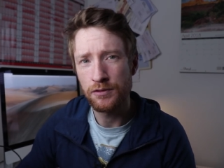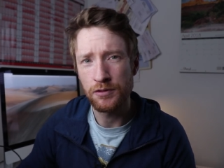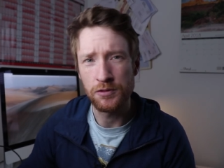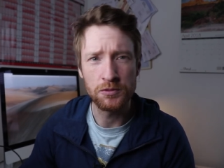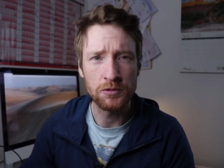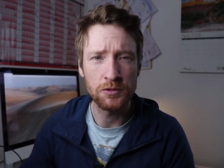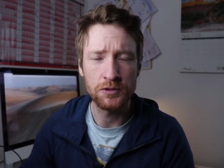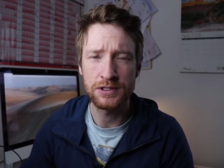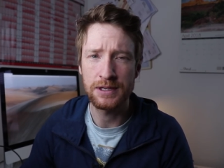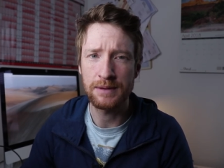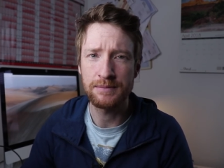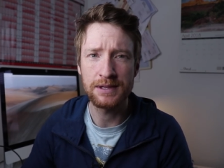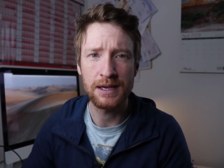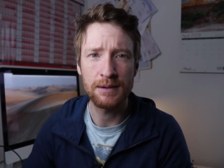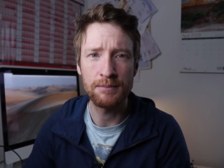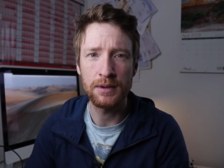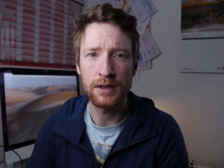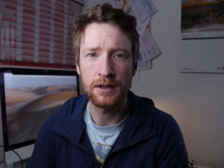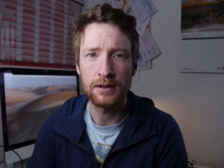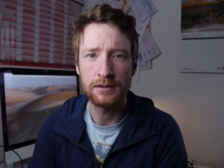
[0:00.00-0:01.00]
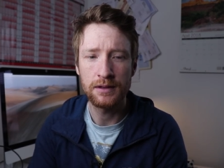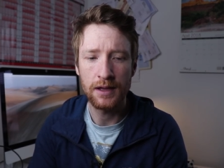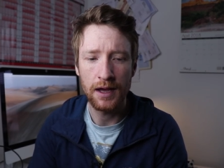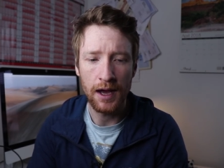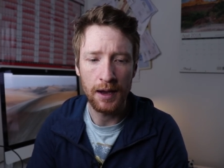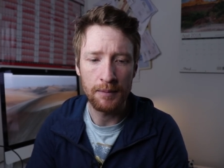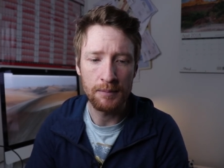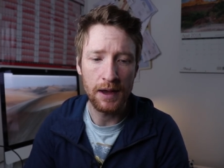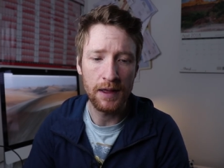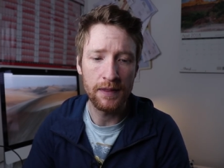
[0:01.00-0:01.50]
through till September
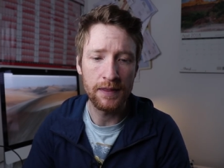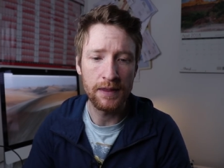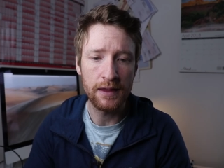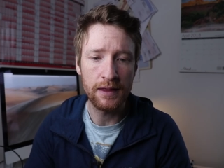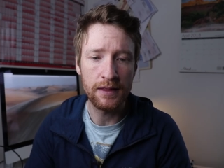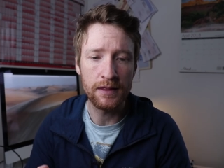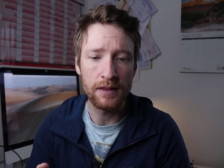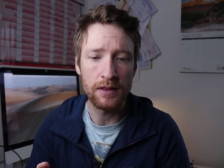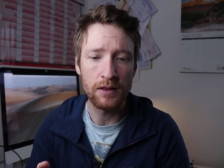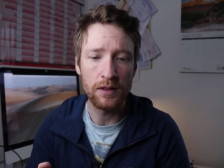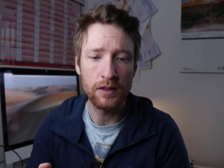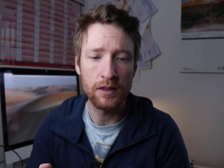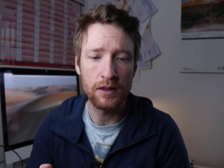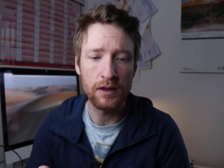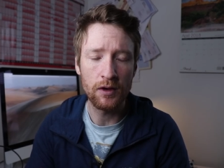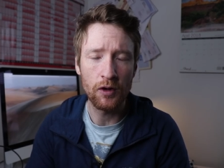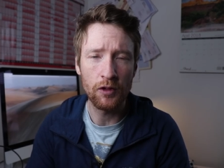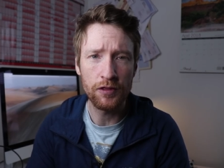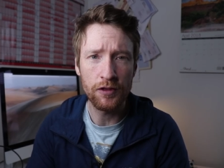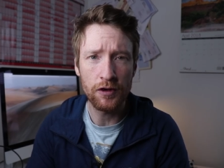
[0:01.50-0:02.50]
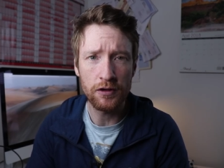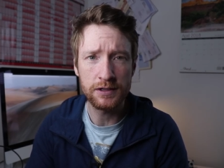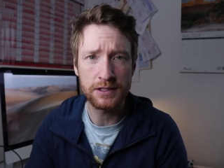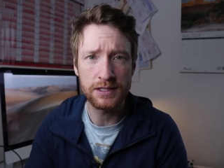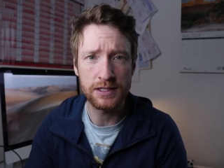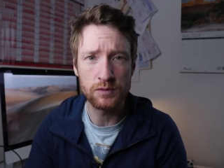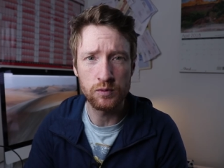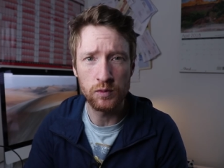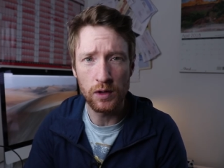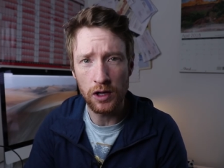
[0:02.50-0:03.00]
um, and the, the
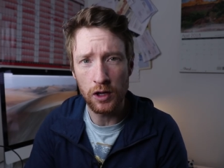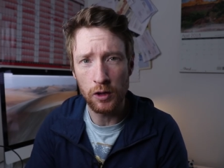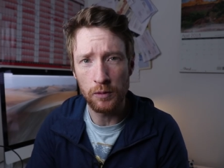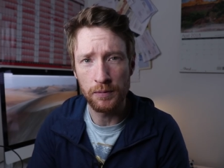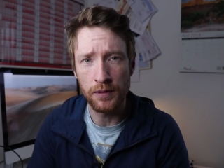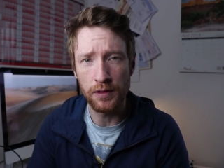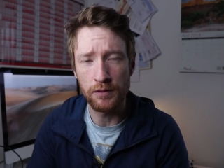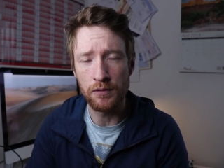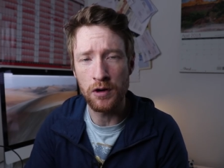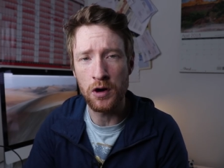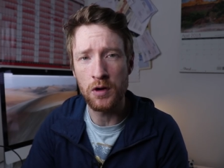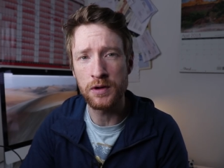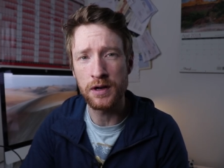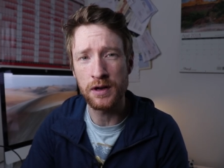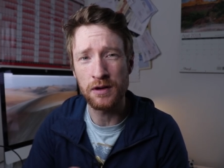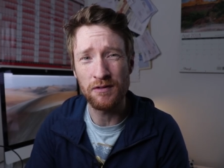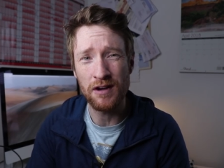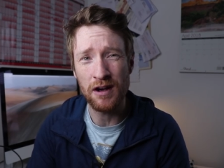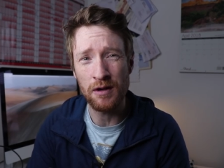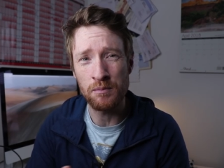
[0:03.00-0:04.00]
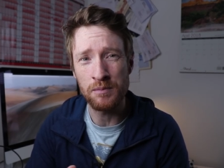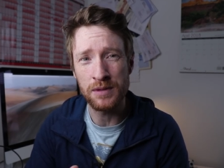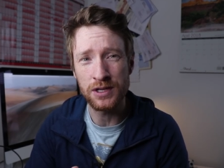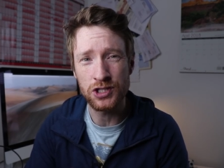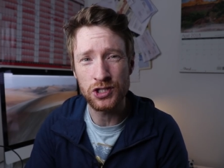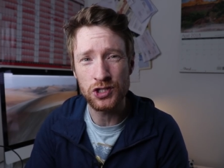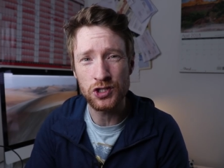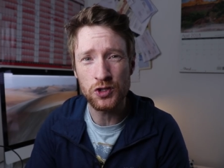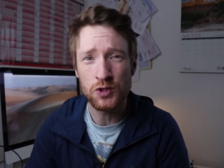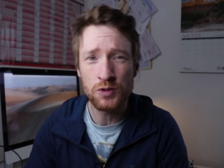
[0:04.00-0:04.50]
authorities will open the road in around
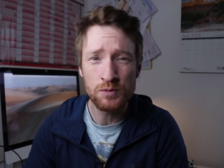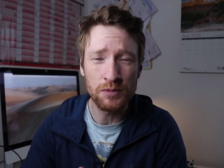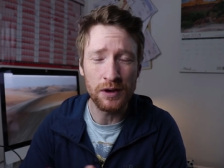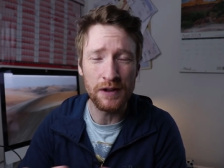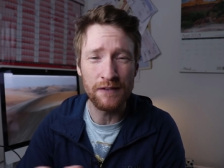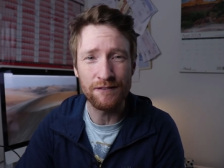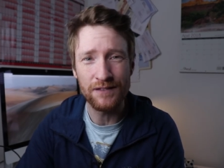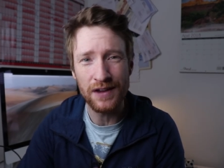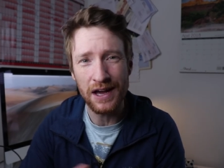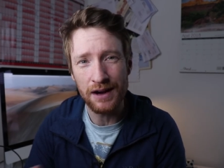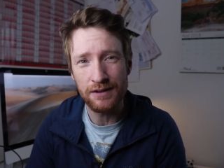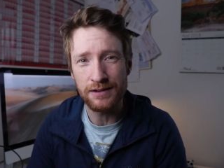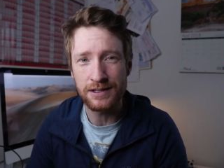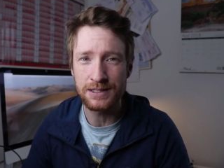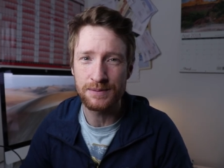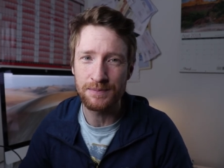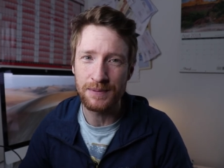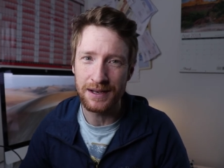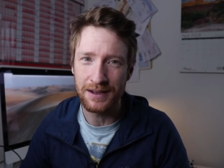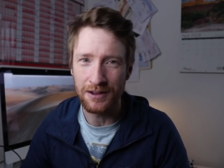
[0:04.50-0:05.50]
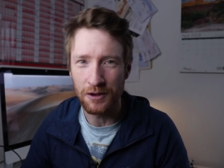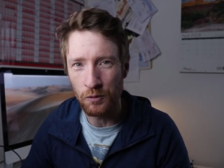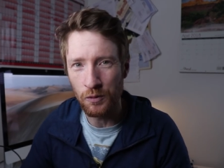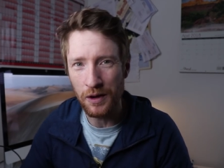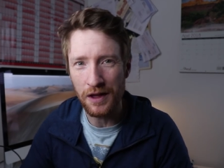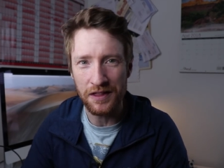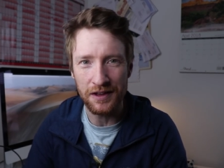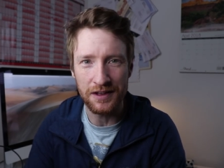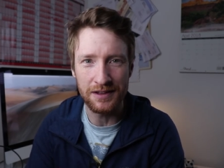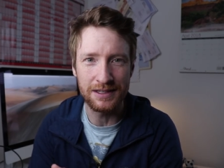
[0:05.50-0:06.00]
mid-June, but it varies depending on
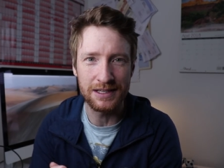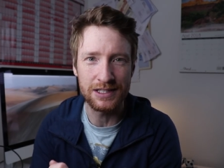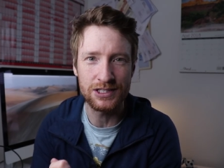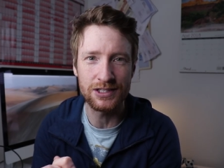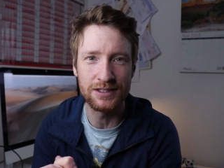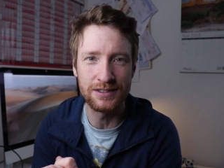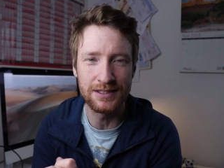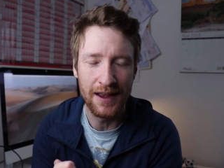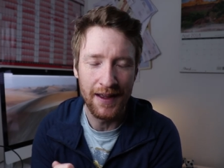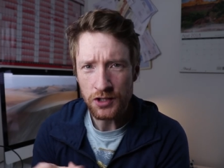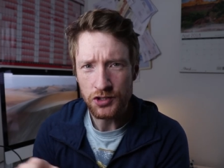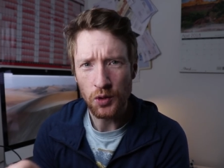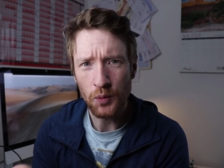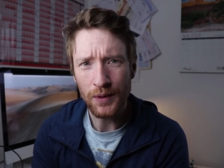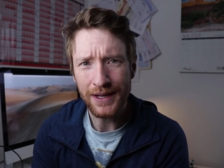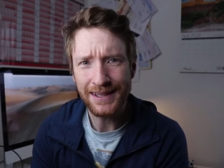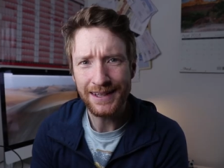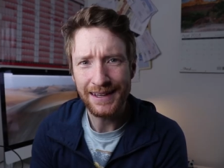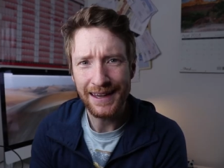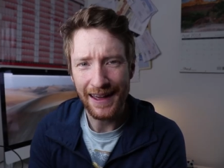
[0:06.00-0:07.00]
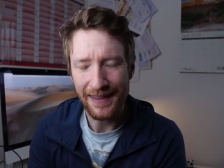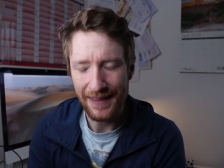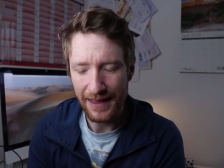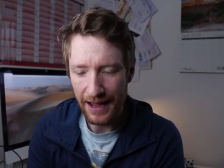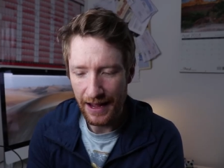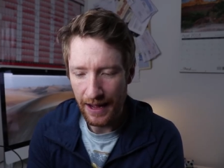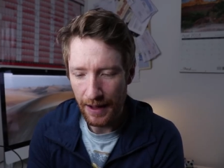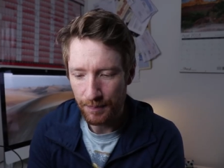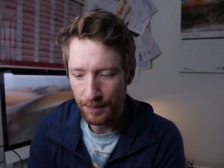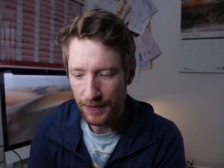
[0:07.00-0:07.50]
weather conditions. So when you get
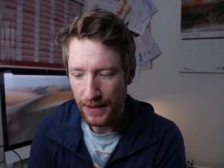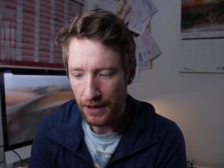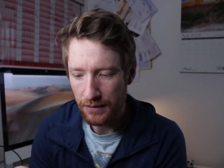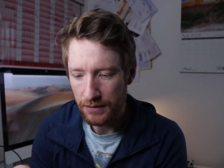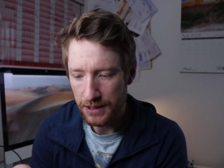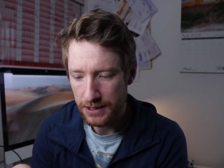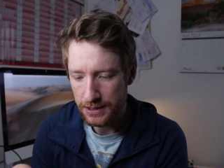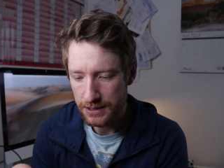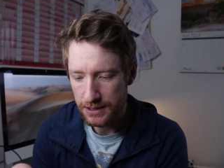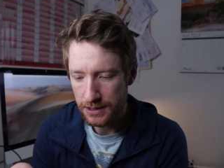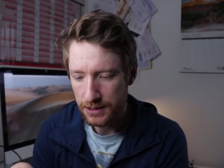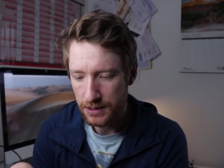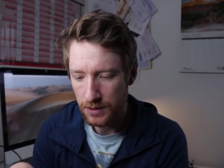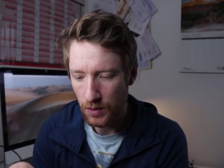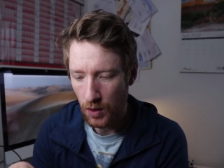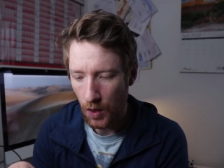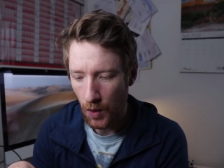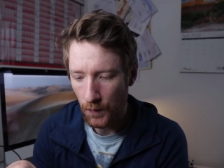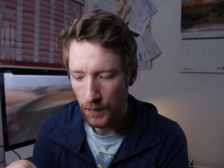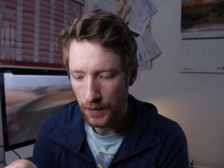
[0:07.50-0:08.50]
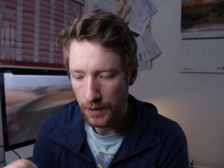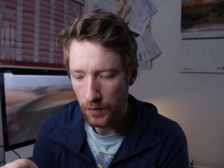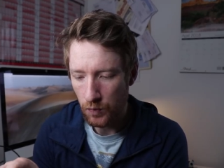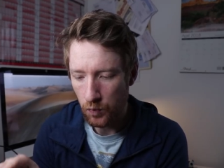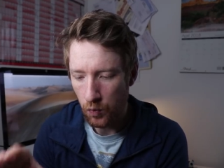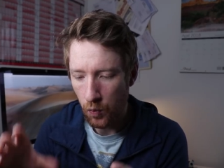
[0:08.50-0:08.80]
there, there is only